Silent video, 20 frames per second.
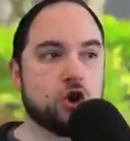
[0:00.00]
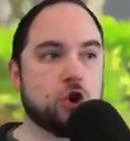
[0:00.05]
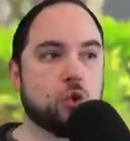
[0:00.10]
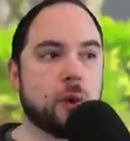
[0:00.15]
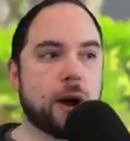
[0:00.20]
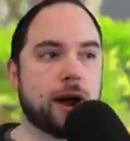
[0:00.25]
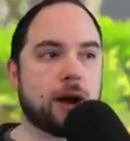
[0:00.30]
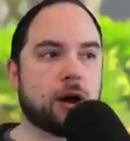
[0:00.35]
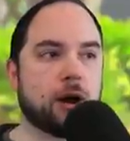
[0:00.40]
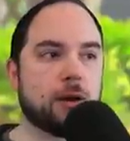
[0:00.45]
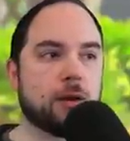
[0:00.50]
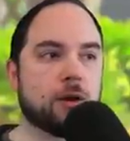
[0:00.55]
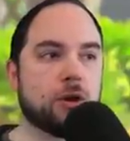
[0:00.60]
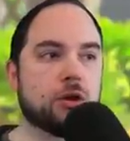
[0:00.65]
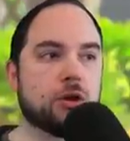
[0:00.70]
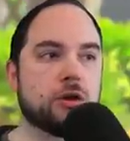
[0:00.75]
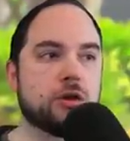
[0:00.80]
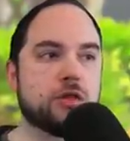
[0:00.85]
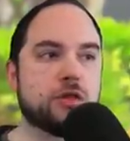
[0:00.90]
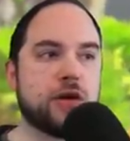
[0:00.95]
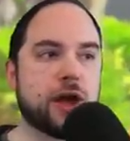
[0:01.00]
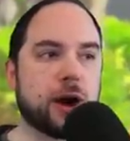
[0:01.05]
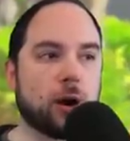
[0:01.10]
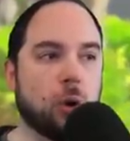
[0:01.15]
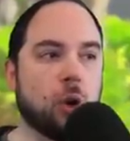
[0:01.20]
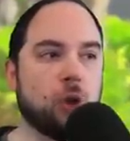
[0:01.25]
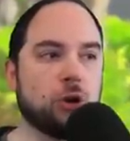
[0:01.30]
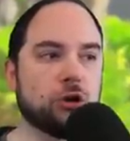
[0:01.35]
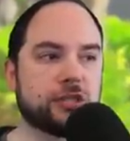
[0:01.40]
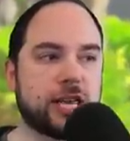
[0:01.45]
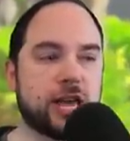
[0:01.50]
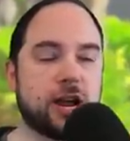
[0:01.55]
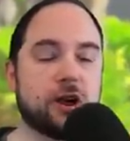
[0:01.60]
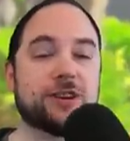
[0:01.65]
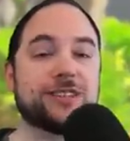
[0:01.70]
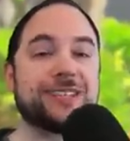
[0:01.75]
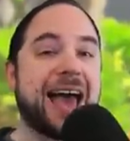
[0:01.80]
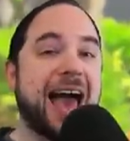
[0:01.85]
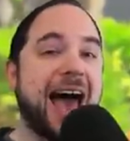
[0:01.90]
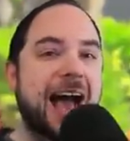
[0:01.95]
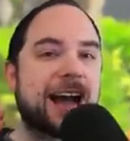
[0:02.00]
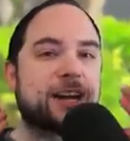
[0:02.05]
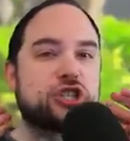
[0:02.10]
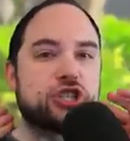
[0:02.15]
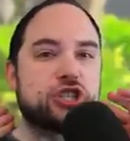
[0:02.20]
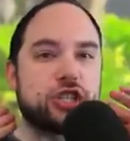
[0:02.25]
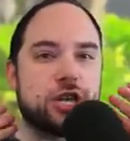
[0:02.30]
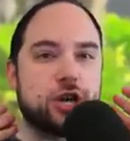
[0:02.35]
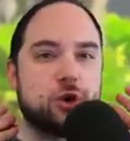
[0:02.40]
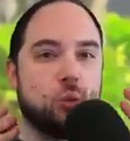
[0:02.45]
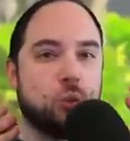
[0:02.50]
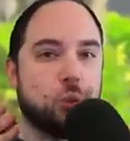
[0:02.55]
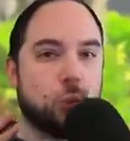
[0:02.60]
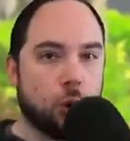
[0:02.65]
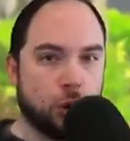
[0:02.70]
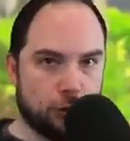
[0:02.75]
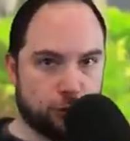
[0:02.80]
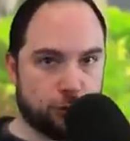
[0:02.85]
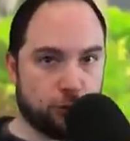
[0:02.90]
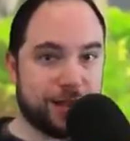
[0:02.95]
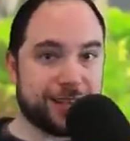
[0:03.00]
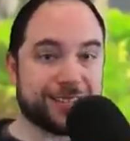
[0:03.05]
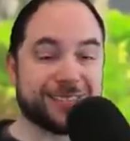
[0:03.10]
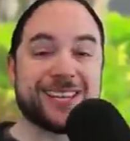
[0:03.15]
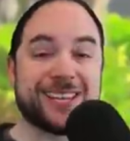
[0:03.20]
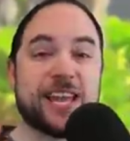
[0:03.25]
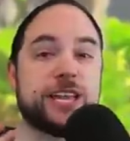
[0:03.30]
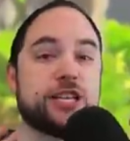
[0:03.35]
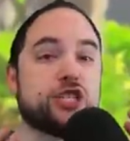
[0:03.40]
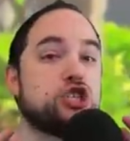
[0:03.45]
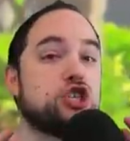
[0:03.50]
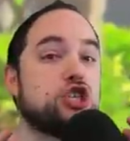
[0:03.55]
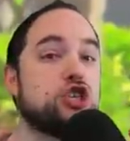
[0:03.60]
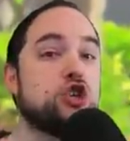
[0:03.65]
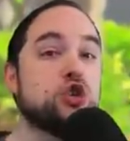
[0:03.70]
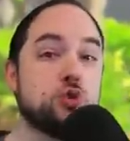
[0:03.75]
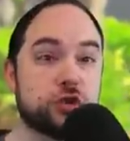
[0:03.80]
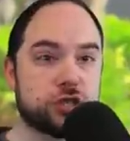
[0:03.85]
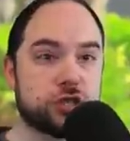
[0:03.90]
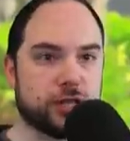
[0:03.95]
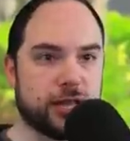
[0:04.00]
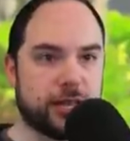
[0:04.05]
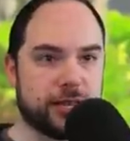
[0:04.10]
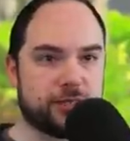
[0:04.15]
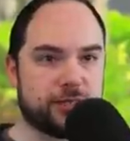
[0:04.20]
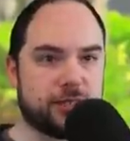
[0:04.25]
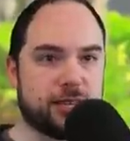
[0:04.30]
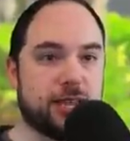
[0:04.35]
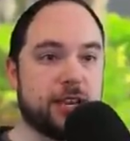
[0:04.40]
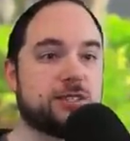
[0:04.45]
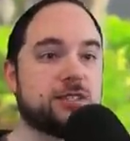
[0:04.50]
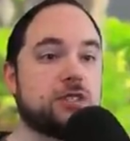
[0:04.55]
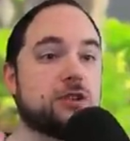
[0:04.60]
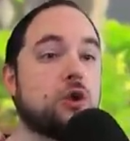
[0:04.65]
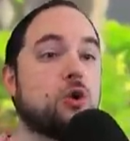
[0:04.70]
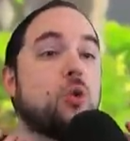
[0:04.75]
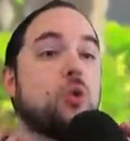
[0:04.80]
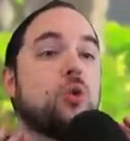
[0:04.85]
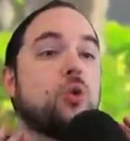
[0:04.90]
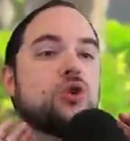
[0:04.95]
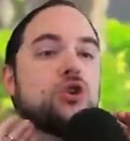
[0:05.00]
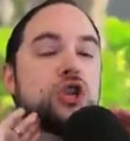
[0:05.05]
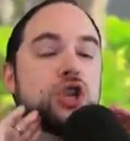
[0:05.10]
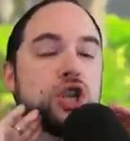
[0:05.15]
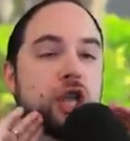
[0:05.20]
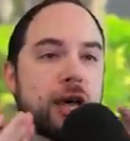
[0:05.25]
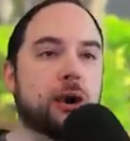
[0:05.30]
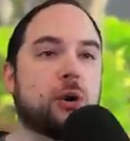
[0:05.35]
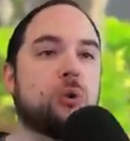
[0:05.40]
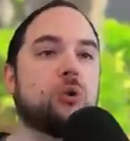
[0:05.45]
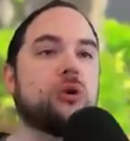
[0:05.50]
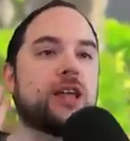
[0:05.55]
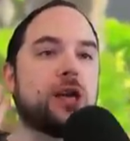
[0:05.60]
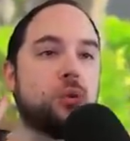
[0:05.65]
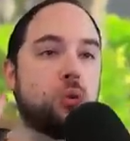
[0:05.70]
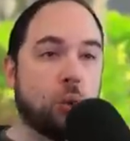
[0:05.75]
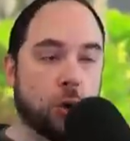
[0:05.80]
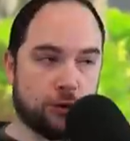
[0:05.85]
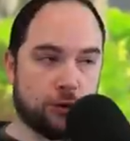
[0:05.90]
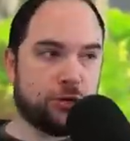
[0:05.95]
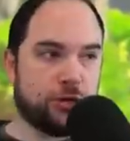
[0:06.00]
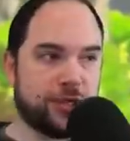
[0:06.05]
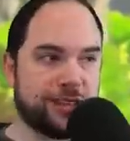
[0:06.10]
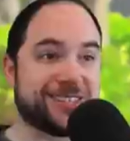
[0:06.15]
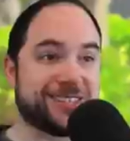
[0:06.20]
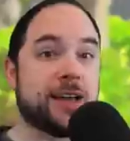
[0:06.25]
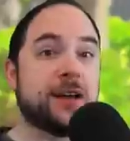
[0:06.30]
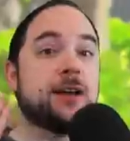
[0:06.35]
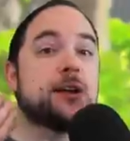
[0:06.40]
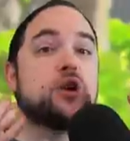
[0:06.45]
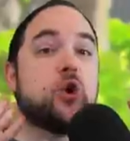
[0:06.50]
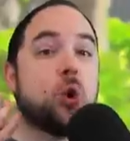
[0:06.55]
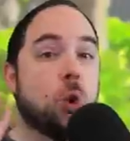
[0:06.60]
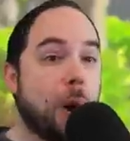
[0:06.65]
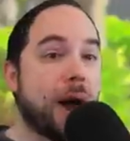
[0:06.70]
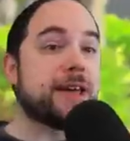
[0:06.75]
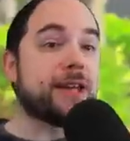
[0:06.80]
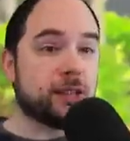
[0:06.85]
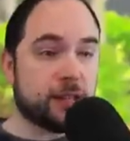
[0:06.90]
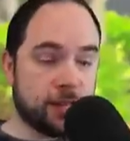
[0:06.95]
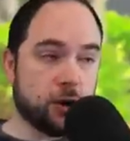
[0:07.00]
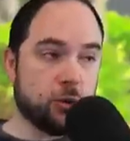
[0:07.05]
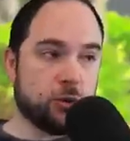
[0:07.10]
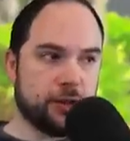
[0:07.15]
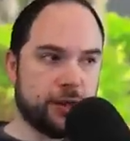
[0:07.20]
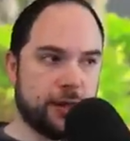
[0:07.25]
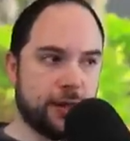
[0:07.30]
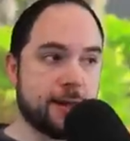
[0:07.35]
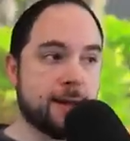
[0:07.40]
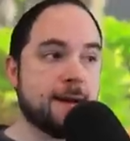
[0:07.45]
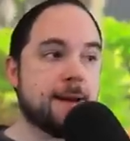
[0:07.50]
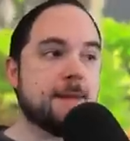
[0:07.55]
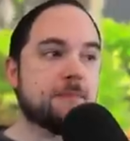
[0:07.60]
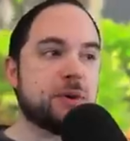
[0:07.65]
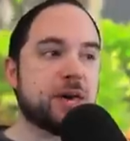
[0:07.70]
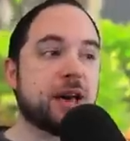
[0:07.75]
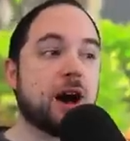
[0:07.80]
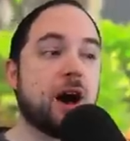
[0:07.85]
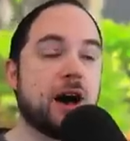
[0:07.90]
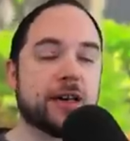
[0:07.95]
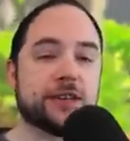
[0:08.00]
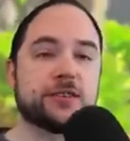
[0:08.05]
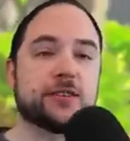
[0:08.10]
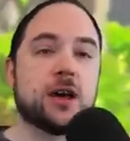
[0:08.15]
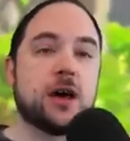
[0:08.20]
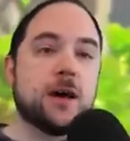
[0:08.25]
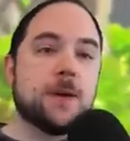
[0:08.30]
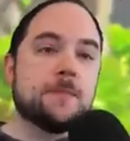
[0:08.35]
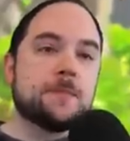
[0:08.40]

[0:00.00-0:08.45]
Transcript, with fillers: where their old gear is actually worthless. It is useless. It is literally worthless, quite literally, because